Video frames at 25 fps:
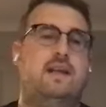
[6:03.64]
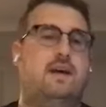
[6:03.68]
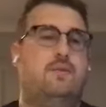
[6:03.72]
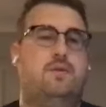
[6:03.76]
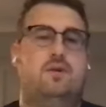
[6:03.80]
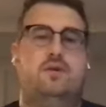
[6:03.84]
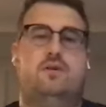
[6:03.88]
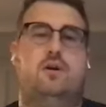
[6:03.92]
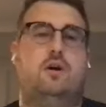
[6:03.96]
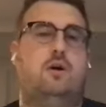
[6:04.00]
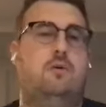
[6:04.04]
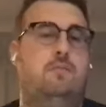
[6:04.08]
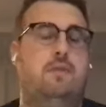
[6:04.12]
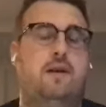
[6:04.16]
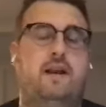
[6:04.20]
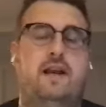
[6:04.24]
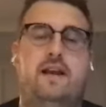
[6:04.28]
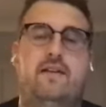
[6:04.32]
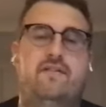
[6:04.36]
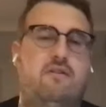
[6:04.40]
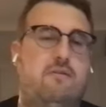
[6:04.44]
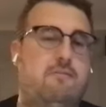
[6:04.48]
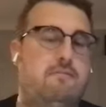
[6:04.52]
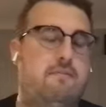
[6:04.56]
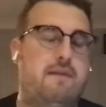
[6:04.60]
that we saw him
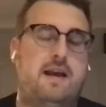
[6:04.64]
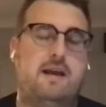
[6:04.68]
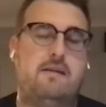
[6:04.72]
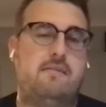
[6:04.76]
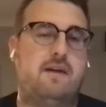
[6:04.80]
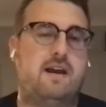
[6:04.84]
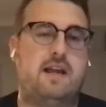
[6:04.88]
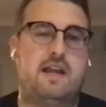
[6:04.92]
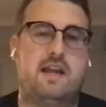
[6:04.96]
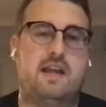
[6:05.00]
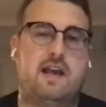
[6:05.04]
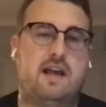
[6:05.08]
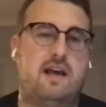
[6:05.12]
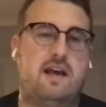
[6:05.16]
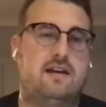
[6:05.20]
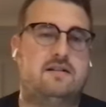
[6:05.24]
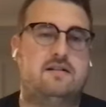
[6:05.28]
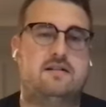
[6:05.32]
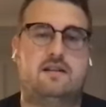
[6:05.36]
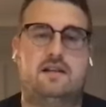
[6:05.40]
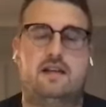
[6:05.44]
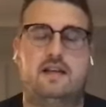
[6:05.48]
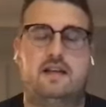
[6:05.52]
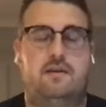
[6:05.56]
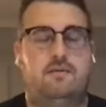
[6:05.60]
play for many, many
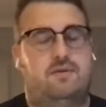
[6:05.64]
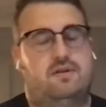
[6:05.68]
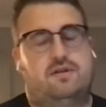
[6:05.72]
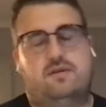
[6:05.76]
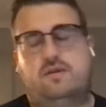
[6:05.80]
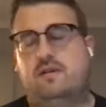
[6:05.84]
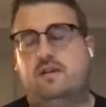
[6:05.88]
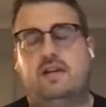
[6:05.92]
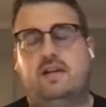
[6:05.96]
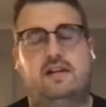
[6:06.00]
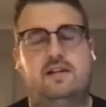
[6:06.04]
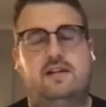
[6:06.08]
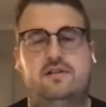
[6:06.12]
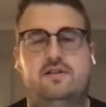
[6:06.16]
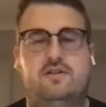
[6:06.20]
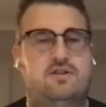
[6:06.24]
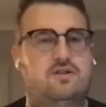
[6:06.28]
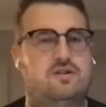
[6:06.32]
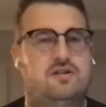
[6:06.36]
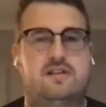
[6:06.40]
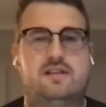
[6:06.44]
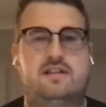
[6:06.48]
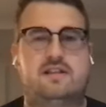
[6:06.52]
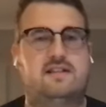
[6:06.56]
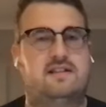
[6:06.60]
years, he was he's
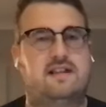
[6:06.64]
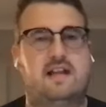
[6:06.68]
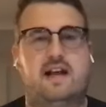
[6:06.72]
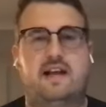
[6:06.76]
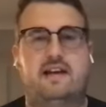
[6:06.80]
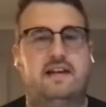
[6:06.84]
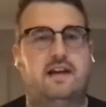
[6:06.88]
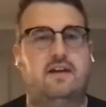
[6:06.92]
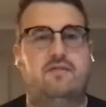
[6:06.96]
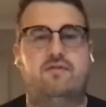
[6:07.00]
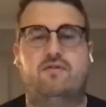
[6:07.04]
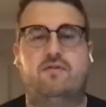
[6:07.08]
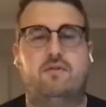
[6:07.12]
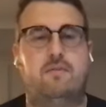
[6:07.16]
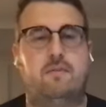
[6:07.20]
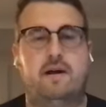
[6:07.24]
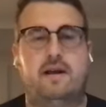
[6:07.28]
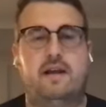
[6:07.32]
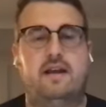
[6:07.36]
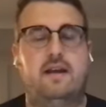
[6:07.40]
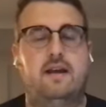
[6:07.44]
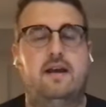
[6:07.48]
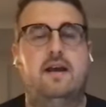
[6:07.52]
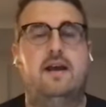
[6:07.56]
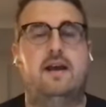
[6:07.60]
just stand out for
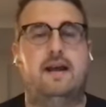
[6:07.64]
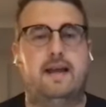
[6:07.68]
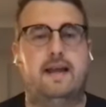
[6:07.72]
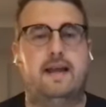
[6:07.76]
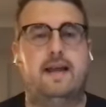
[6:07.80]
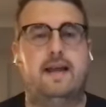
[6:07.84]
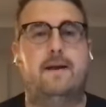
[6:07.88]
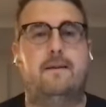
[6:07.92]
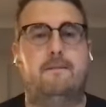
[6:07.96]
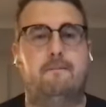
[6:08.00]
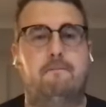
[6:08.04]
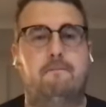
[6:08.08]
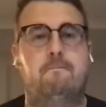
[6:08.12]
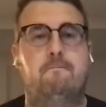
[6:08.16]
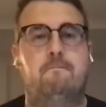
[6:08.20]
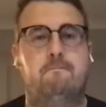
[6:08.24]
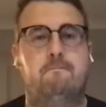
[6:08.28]
me. Yeah.